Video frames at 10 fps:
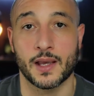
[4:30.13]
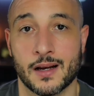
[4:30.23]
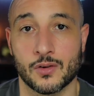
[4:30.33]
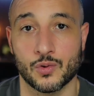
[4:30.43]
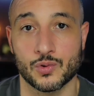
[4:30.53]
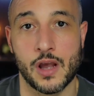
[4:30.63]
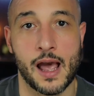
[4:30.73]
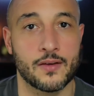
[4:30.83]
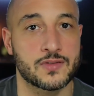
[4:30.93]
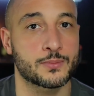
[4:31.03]
And I would also
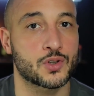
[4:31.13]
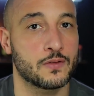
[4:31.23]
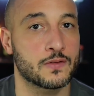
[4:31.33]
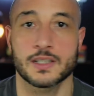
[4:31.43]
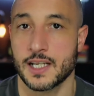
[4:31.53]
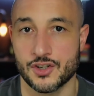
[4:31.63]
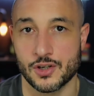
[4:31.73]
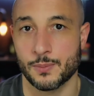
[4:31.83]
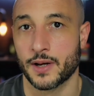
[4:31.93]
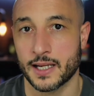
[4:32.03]
have some sort of
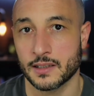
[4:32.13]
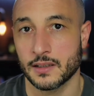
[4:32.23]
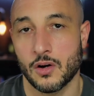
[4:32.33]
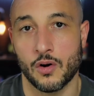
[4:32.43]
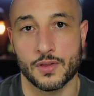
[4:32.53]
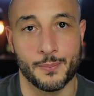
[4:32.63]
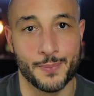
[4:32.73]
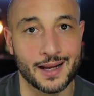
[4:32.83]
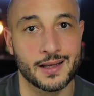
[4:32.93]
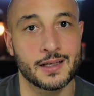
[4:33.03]
ascension plan on the
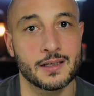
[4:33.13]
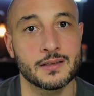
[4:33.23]
back end,